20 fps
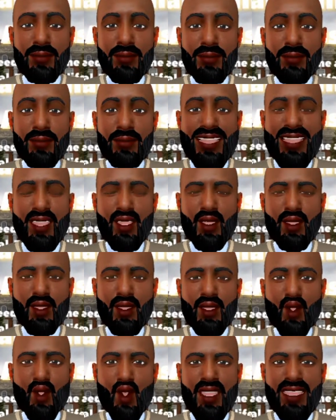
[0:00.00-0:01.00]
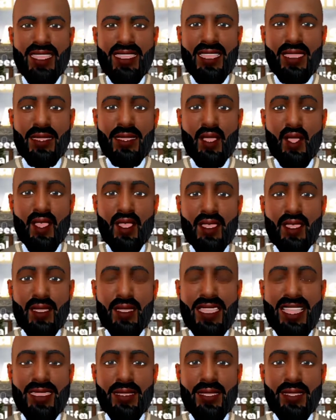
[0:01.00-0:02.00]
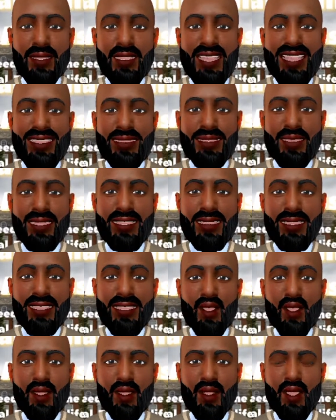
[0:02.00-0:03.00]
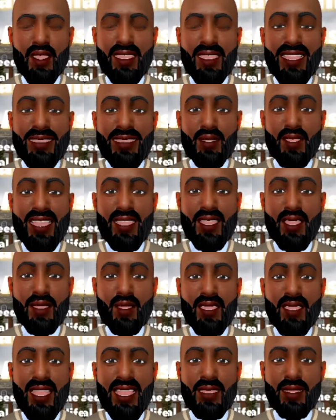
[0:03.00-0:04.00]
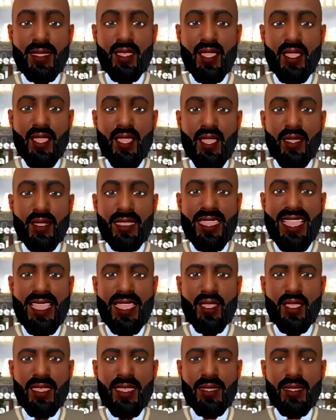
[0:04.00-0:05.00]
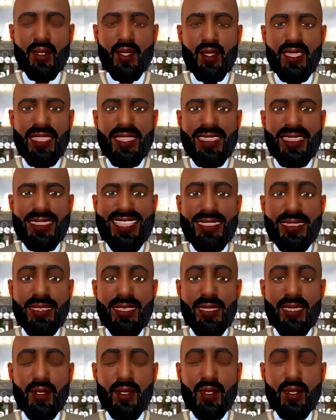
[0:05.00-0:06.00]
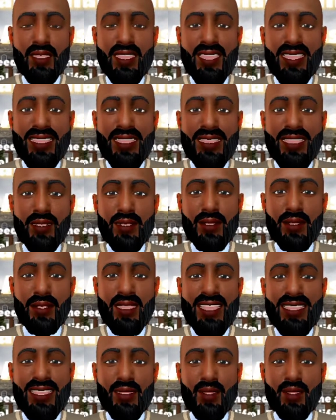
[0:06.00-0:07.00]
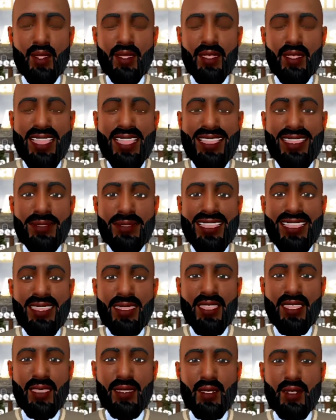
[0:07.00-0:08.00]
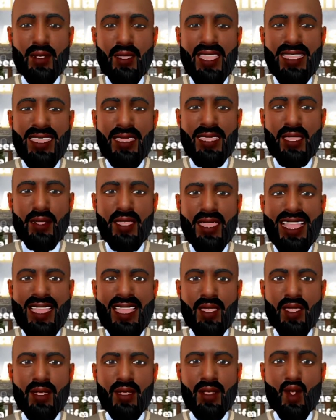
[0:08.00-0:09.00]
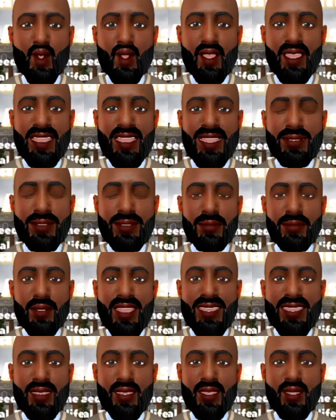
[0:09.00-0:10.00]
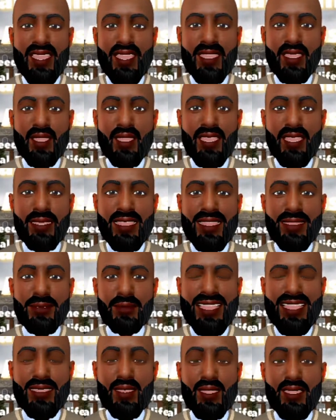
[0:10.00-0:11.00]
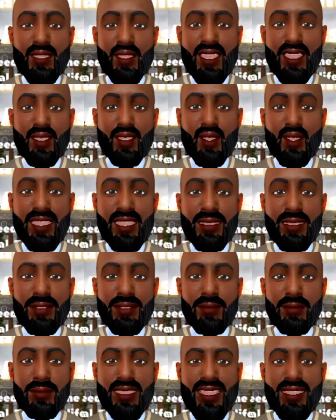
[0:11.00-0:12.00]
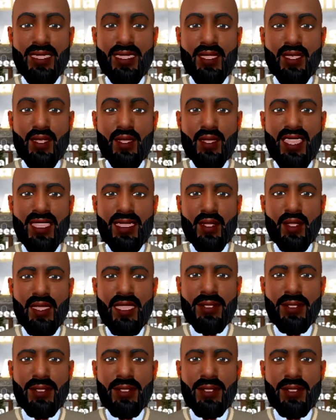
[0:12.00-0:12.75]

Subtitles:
California, all you have to type into Google is, how do I dissolve an LLC in the state of Texas, in the state of California, etc., etc., etc.